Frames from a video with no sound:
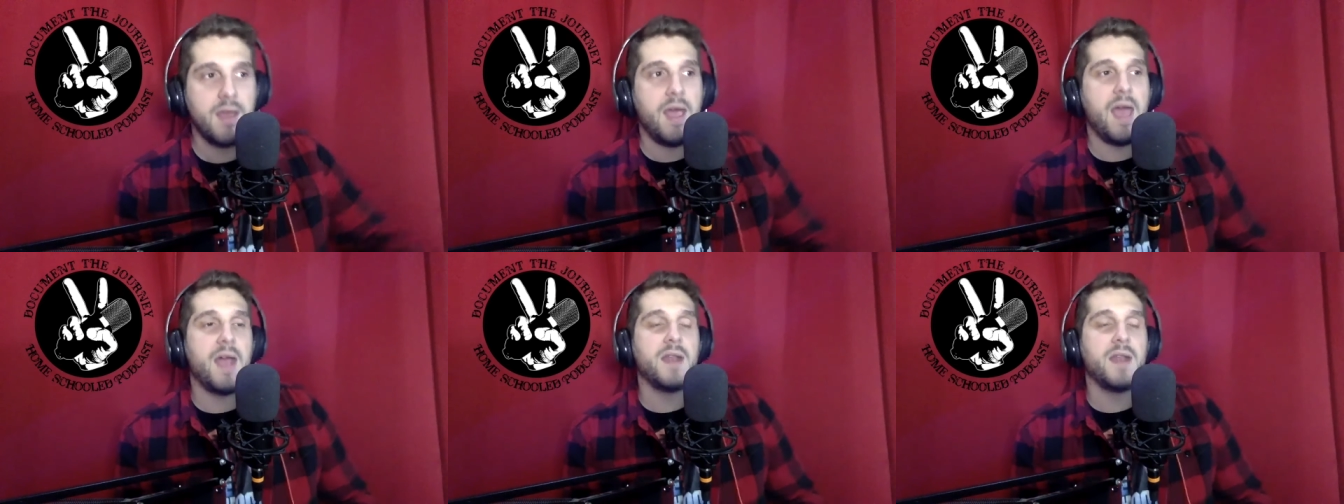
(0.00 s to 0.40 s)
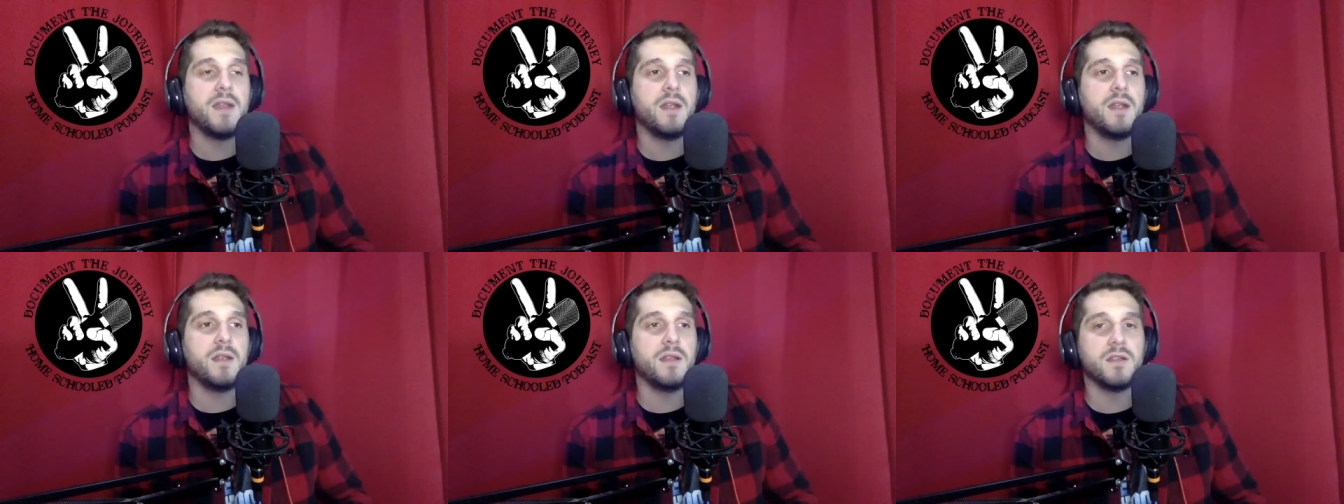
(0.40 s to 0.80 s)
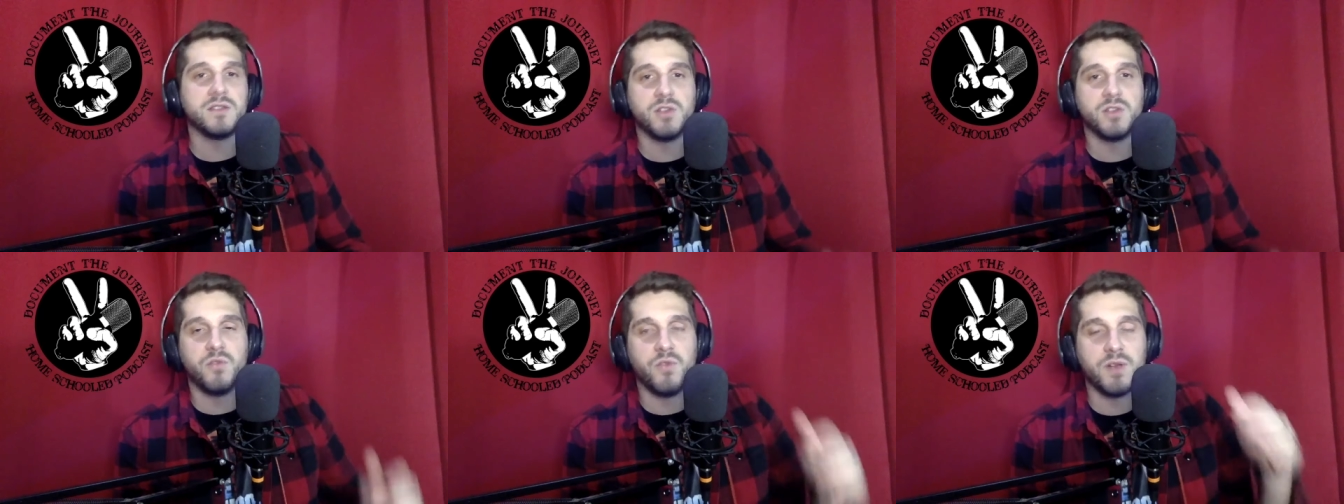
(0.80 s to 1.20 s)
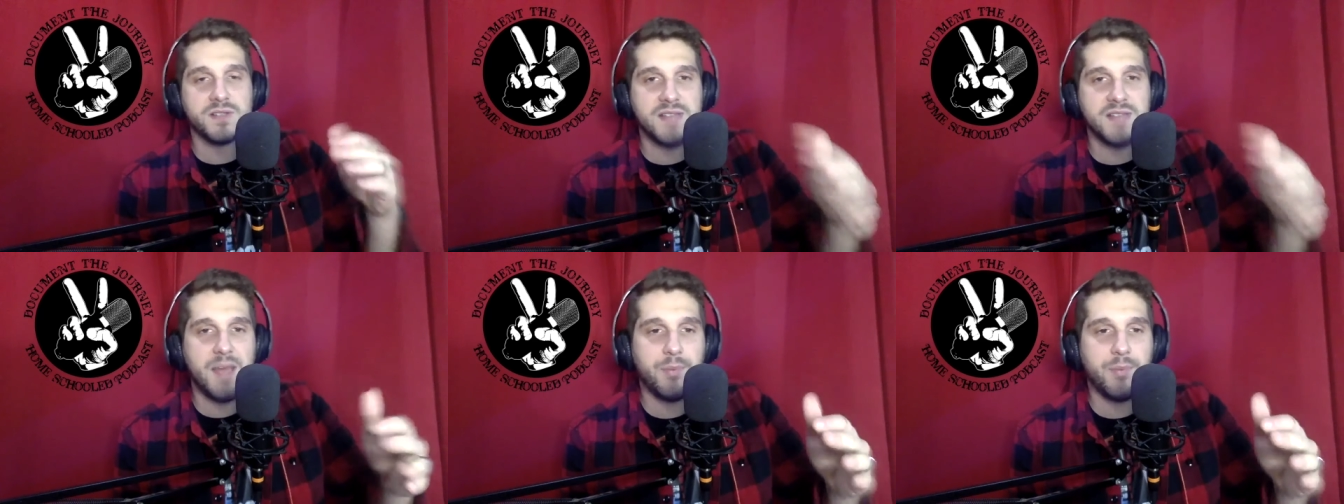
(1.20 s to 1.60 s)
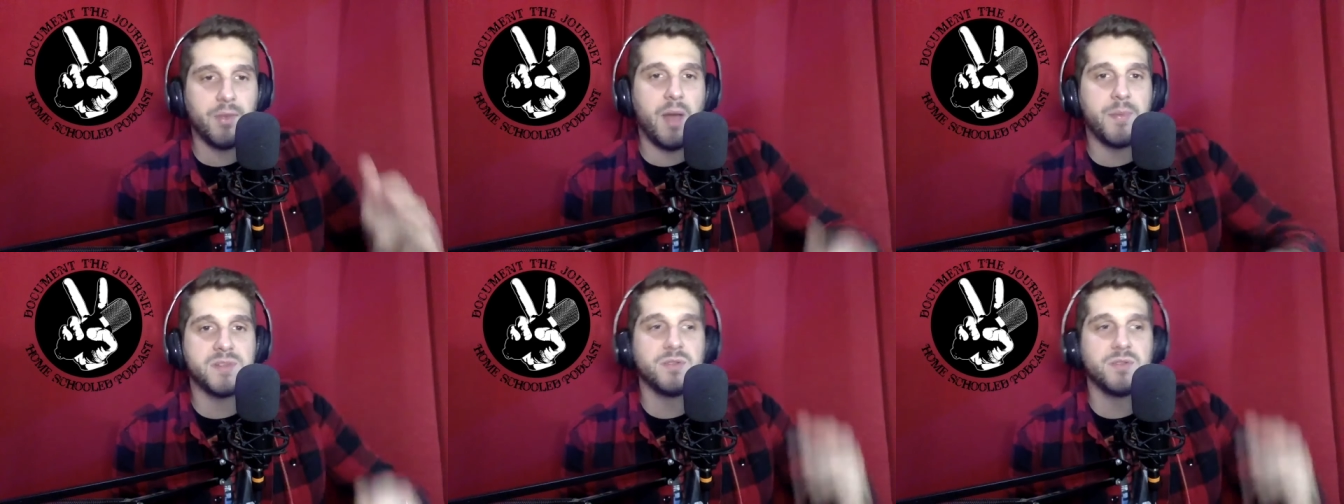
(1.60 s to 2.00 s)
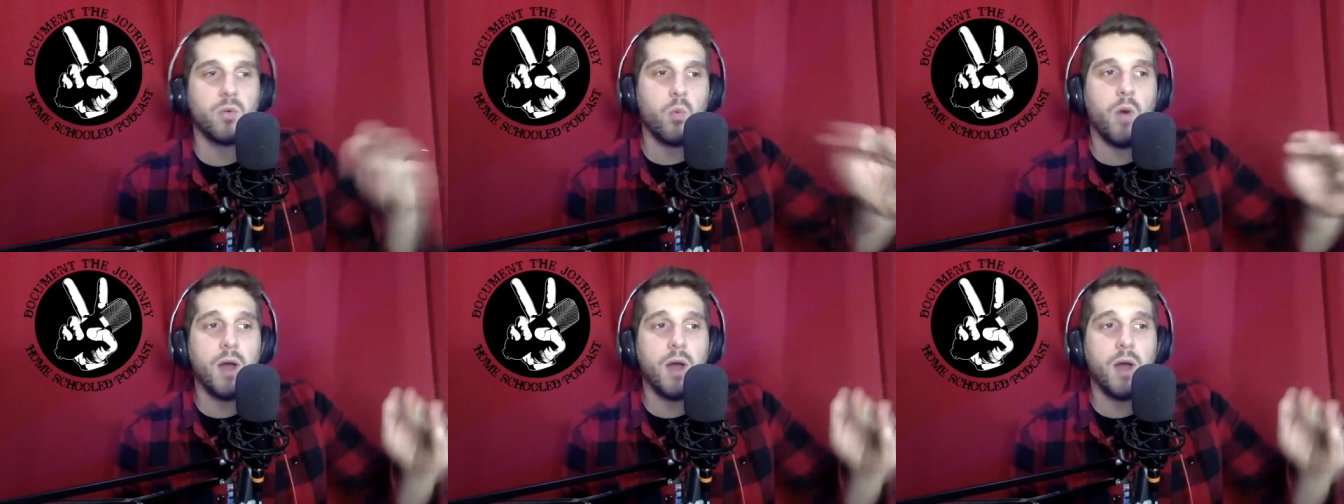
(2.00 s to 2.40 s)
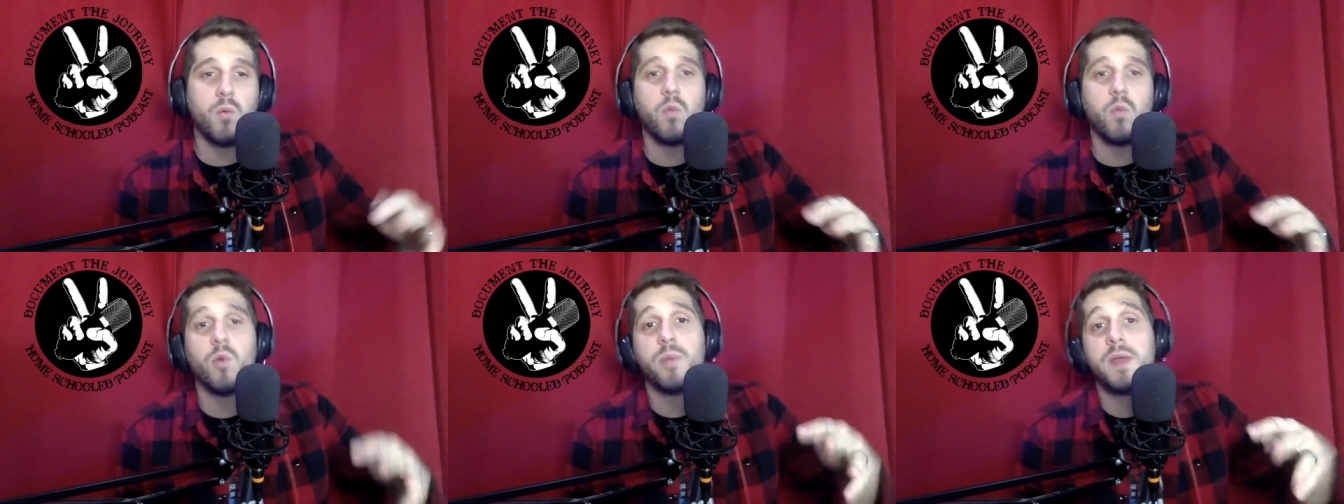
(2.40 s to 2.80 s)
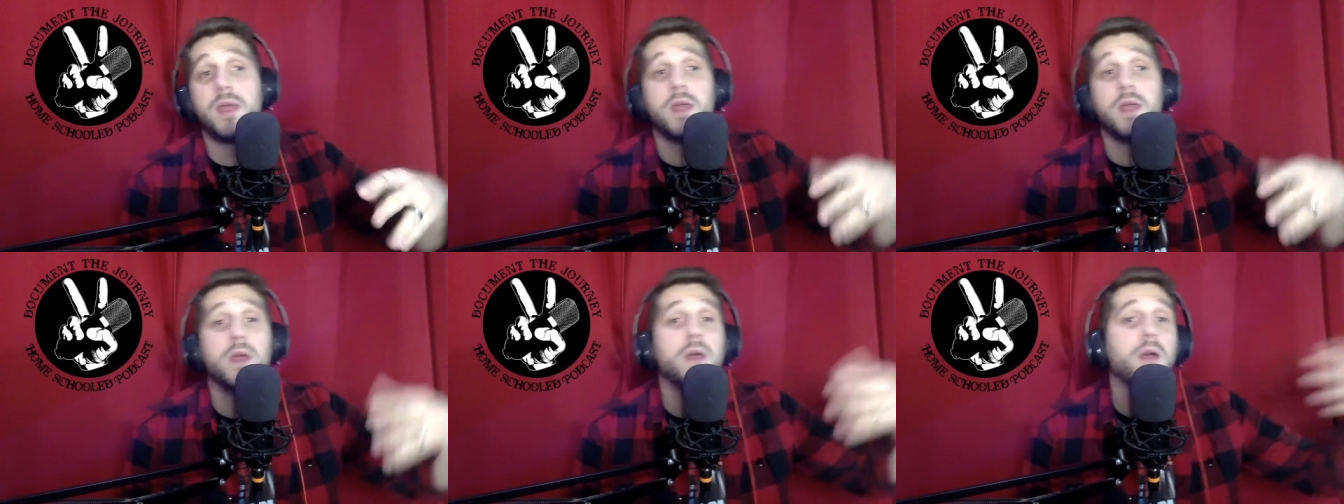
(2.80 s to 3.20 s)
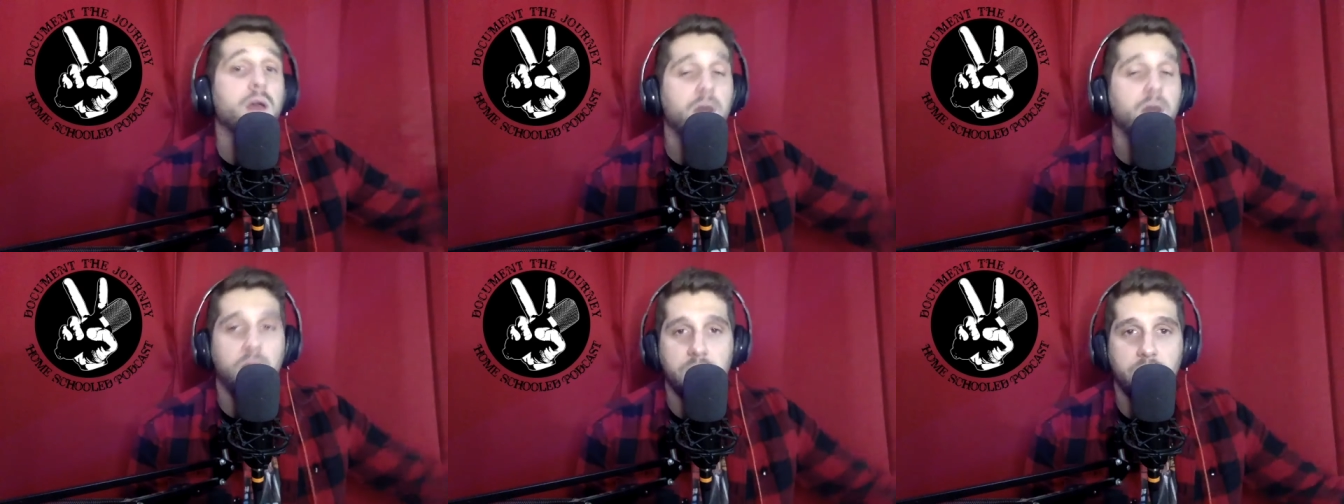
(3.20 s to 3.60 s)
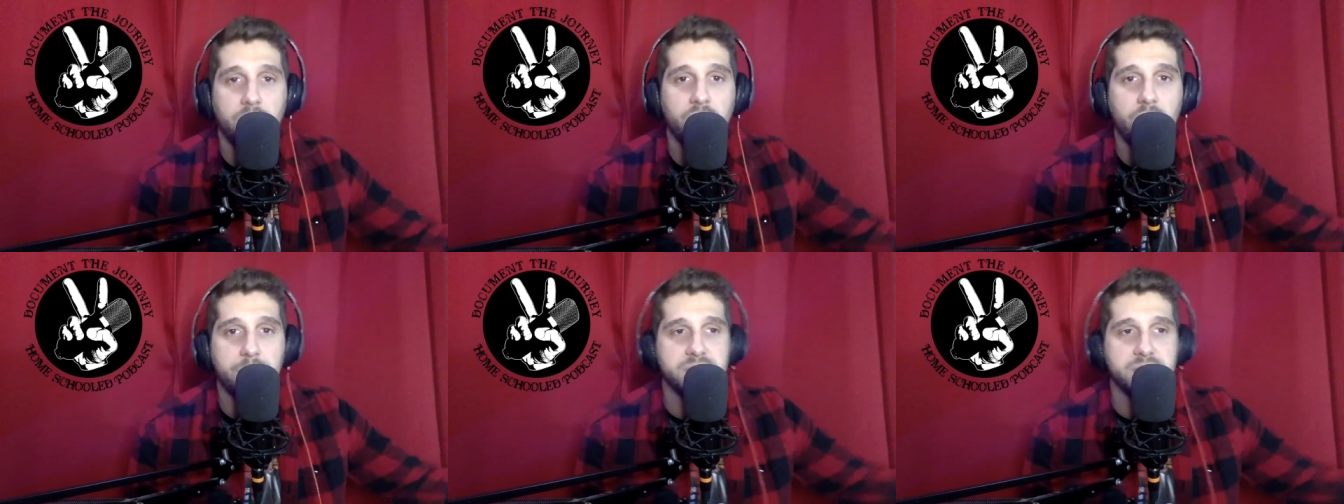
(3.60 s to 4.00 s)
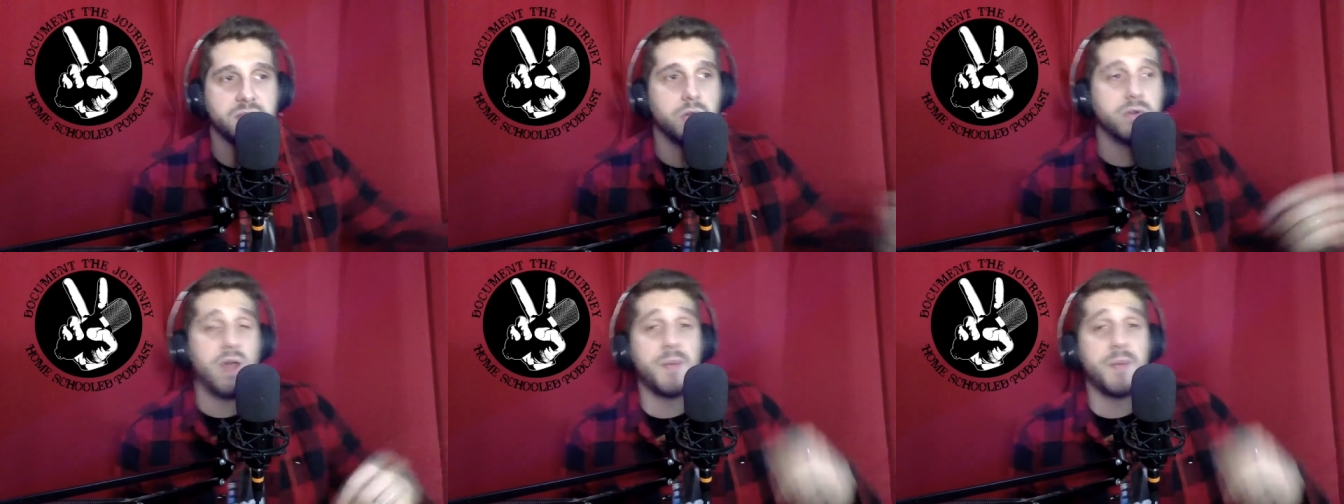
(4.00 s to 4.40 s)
And so for example, episode 1 will be another episode.